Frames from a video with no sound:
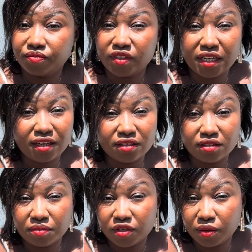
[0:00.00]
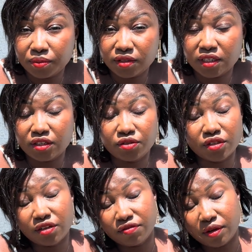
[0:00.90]
There are some couples that do
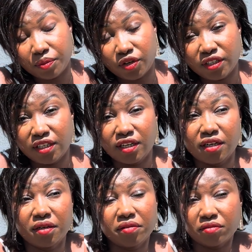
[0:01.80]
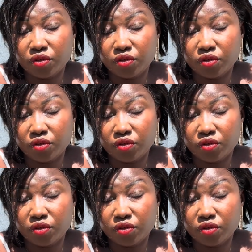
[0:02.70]
give up on their